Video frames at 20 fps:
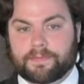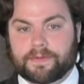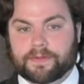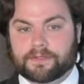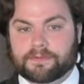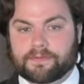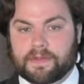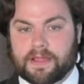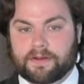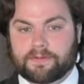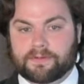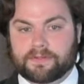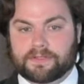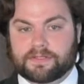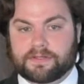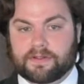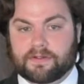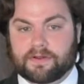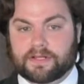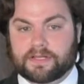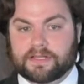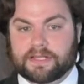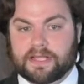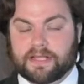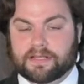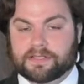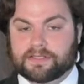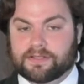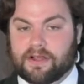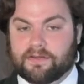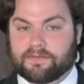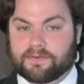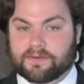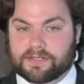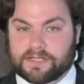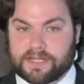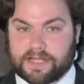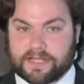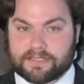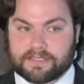appeals panel is starting to take a softer
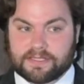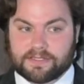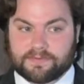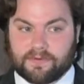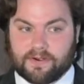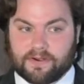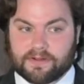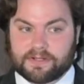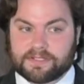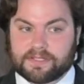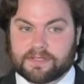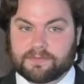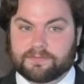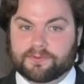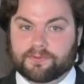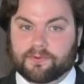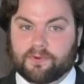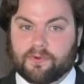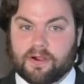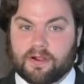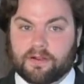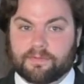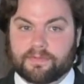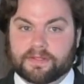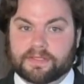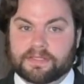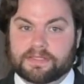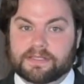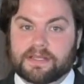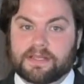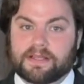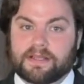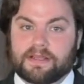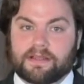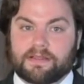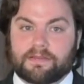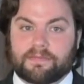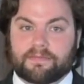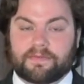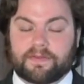stance as far as SIPS requirements,
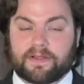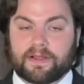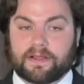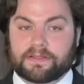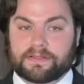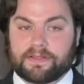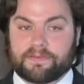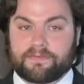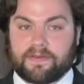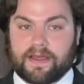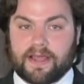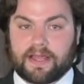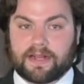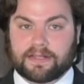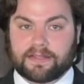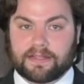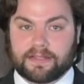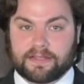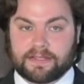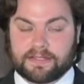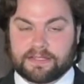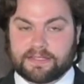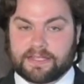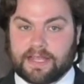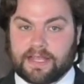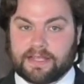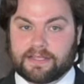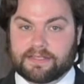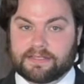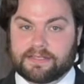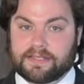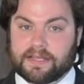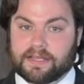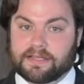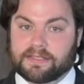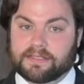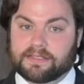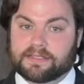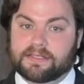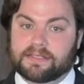because of the fact that this case
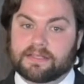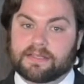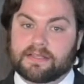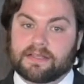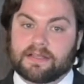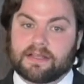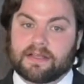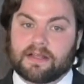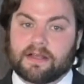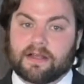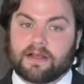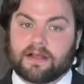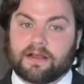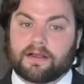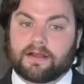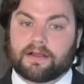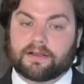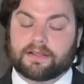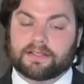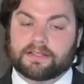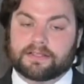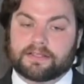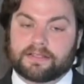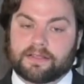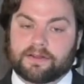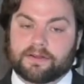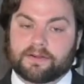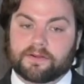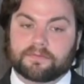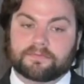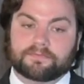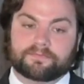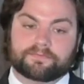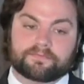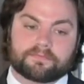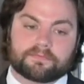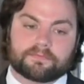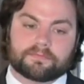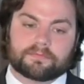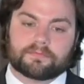does consider
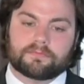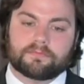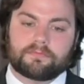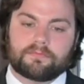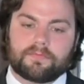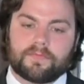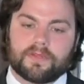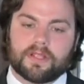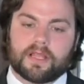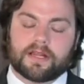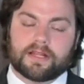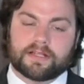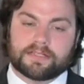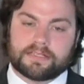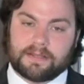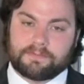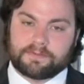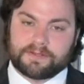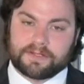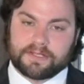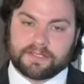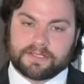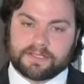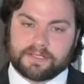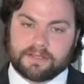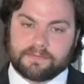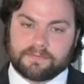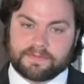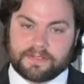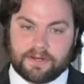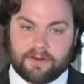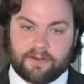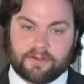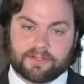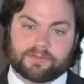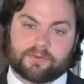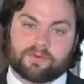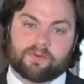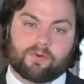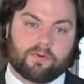an exception to SIPS and
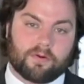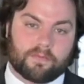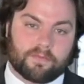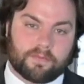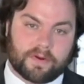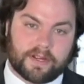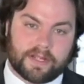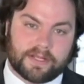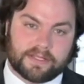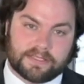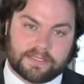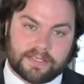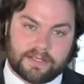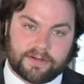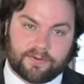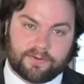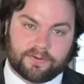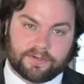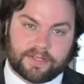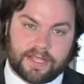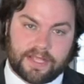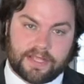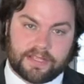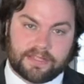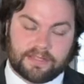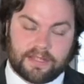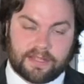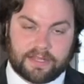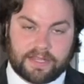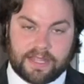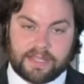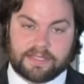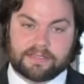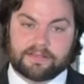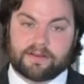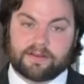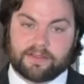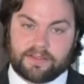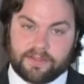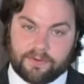also incorporates a
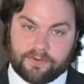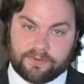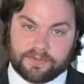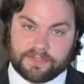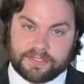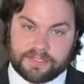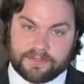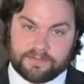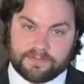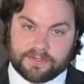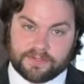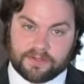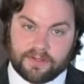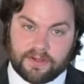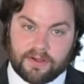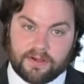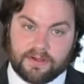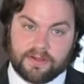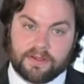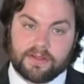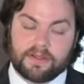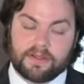case under the old SIPS law.